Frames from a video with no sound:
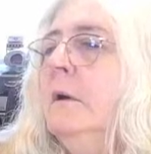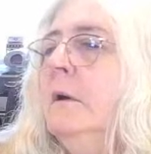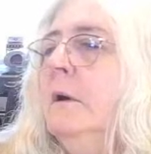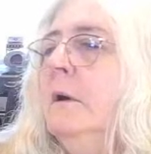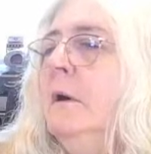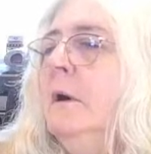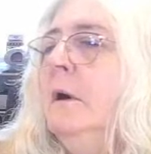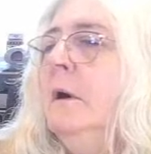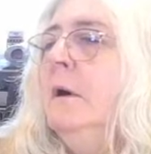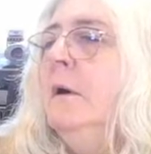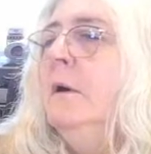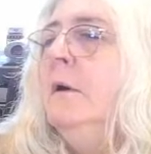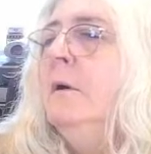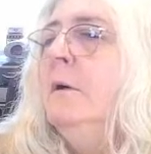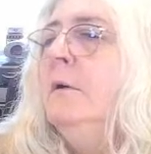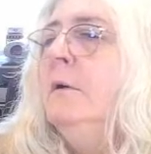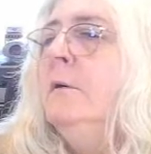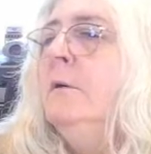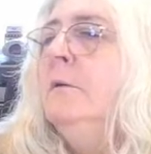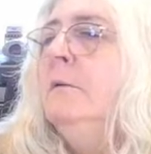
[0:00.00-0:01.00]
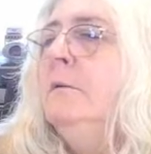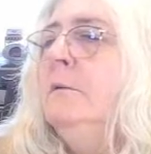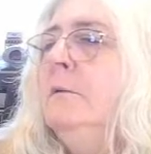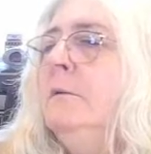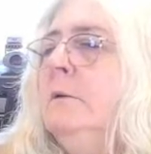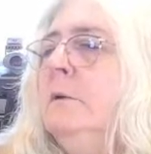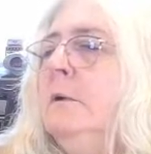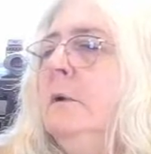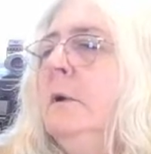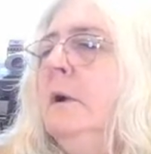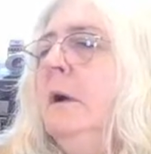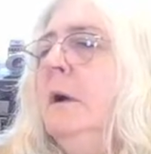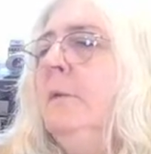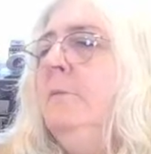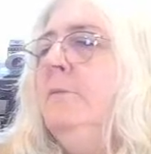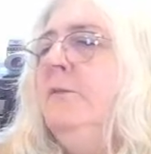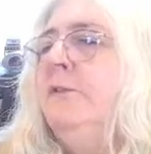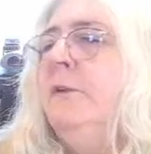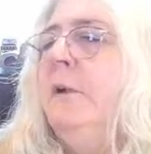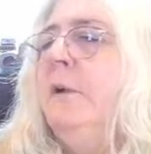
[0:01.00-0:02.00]
Oh,
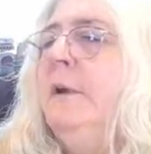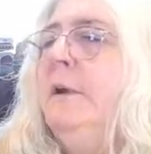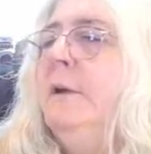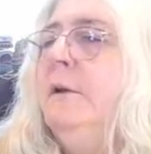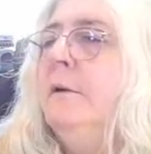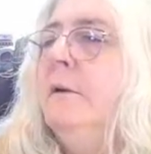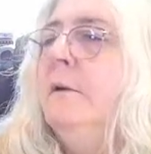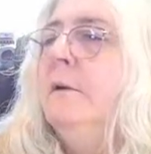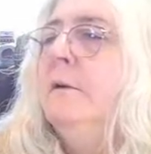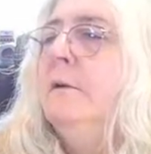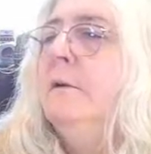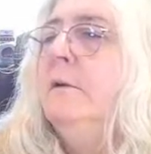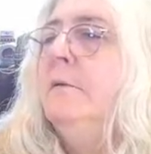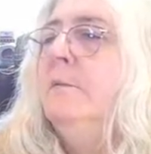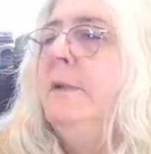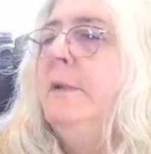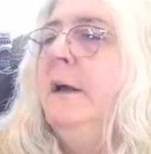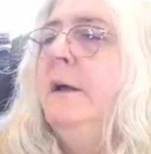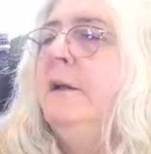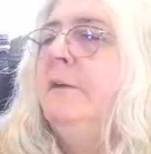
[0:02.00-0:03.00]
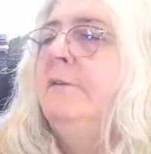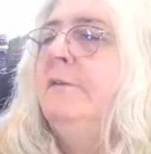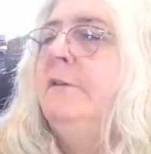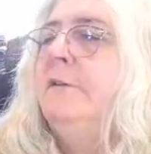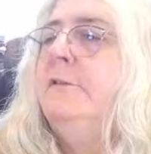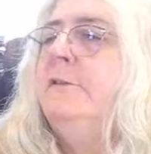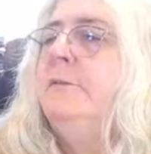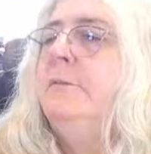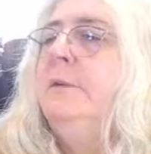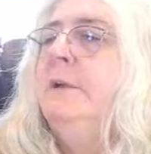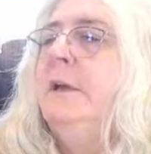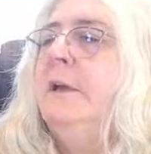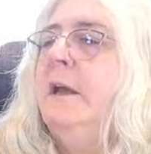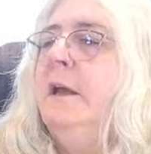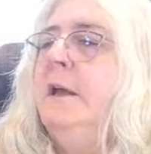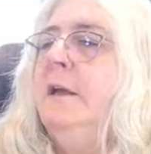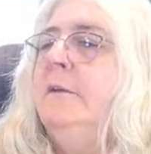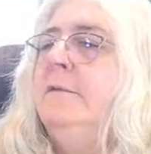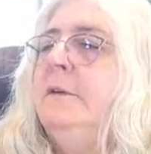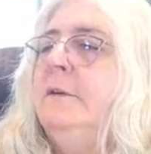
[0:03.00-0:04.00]
I'm sorry your uncle passed this week,
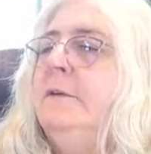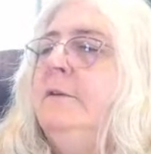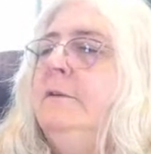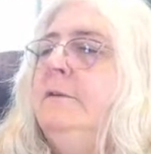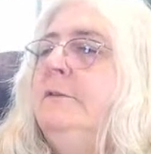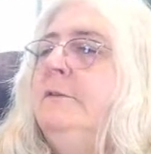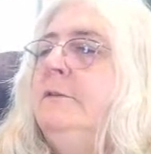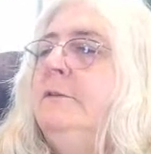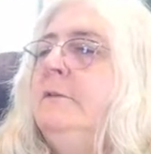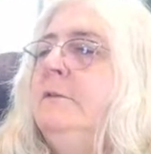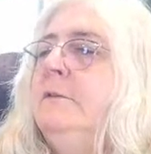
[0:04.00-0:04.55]
Avis.